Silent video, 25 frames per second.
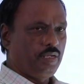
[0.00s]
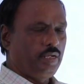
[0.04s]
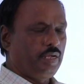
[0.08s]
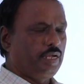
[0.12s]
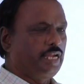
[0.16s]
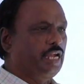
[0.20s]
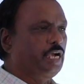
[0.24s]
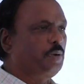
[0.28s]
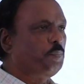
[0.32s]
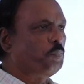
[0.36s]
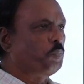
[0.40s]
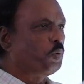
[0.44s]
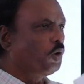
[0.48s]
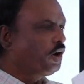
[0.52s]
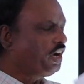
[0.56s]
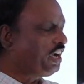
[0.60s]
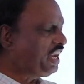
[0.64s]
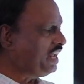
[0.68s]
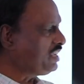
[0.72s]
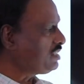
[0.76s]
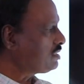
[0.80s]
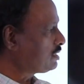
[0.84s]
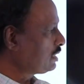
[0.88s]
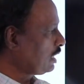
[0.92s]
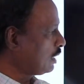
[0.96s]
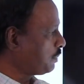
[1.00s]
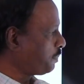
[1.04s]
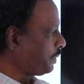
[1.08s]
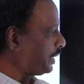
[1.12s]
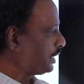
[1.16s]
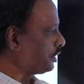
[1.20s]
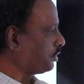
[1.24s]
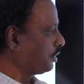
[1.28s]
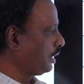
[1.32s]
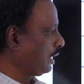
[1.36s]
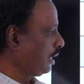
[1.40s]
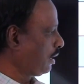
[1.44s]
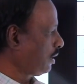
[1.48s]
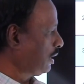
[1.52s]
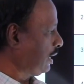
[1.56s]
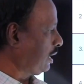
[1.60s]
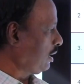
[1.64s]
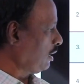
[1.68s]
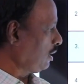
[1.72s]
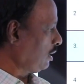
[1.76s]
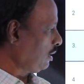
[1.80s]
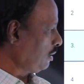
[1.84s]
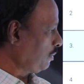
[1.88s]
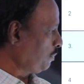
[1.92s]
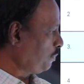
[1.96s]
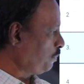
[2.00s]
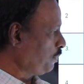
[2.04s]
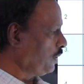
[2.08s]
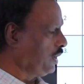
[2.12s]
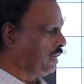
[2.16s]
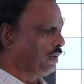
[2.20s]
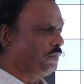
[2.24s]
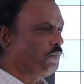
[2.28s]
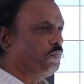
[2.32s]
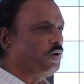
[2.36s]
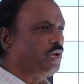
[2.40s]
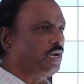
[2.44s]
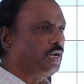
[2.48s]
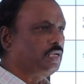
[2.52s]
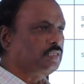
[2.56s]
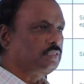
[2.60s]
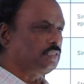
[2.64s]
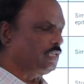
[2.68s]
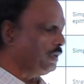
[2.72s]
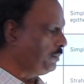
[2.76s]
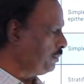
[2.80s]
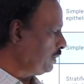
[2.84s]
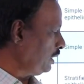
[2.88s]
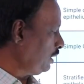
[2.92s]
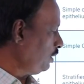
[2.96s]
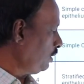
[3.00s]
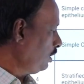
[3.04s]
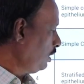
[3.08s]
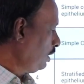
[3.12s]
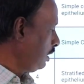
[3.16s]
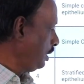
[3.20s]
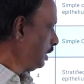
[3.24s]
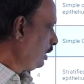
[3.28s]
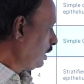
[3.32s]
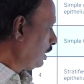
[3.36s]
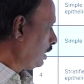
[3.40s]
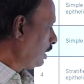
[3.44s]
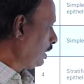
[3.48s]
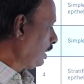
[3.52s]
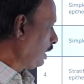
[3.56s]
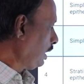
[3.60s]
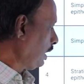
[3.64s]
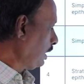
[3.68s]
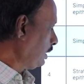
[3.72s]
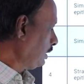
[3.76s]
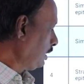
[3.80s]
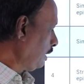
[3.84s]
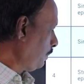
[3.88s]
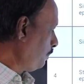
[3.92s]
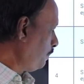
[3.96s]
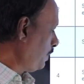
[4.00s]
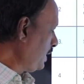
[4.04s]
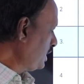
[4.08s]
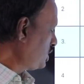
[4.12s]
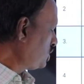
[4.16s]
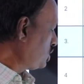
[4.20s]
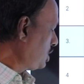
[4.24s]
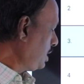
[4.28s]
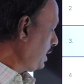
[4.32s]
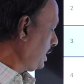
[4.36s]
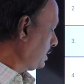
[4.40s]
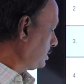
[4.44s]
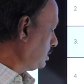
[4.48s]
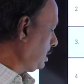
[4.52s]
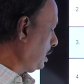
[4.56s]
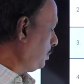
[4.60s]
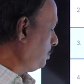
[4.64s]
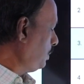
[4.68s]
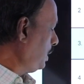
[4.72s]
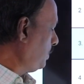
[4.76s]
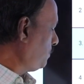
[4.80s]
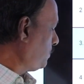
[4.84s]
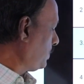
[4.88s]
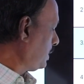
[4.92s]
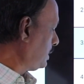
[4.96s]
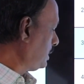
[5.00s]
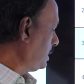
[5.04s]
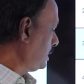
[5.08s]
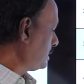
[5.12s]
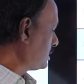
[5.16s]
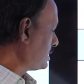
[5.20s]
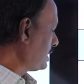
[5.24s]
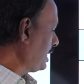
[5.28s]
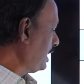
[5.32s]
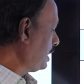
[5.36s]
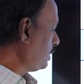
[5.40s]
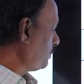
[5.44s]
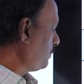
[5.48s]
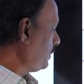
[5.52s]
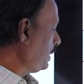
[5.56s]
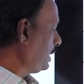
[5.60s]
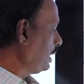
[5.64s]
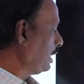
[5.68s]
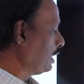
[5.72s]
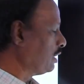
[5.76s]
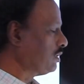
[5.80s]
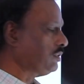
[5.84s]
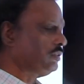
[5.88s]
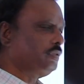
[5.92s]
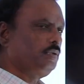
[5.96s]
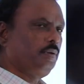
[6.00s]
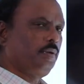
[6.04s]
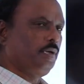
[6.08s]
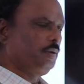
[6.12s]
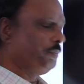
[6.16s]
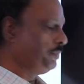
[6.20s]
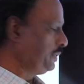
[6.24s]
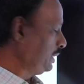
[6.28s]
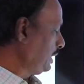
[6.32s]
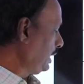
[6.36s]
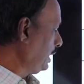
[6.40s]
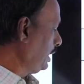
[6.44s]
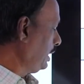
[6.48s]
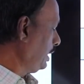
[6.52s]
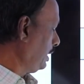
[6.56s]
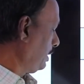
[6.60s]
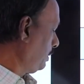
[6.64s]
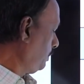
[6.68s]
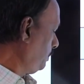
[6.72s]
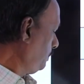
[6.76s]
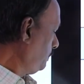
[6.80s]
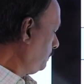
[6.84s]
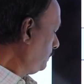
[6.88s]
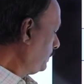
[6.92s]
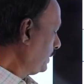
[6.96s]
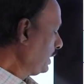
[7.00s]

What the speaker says: It protects that particular part. For example, the best example for this stratified epithelium